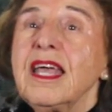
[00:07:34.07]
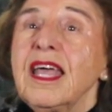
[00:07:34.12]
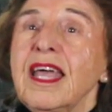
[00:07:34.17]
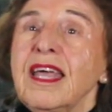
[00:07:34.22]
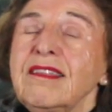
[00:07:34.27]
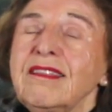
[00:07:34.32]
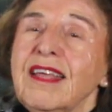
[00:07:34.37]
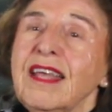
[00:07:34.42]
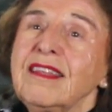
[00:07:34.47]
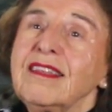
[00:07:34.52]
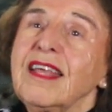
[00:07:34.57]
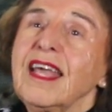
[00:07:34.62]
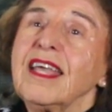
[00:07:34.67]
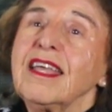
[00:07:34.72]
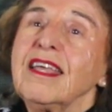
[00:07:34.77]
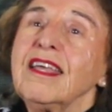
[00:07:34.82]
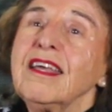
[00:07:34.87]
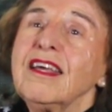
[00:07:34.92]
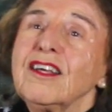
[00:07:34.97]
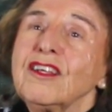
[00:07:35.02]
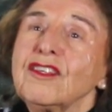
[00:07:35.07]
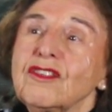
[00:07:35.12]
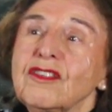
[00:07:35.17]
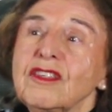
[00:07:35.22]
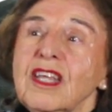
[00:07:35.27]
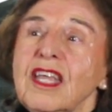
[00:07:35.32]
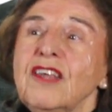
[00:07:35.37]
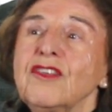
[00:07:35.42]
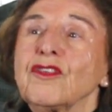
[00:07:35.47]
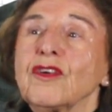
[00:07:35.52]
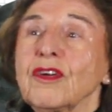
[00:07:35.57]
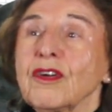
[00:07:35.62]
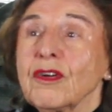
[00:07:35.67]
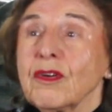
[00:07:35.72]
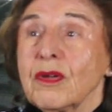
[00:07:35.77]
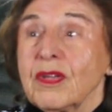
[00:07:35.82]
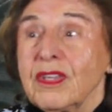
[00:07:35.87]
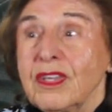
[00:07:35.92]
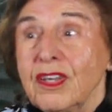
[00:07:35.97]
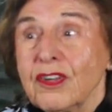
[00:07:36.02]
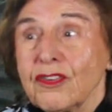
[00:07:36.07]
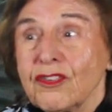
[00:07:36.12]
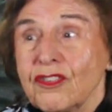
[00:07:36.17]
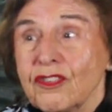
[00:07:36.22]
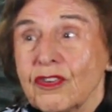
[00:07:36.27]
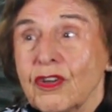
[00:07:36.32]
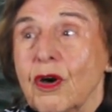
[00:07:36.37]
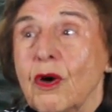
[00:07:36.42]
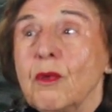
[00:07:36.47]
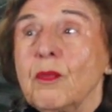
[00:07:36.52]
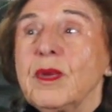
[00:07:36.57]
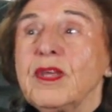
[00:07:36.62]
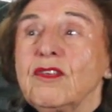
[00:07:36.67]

And then they either, years ago,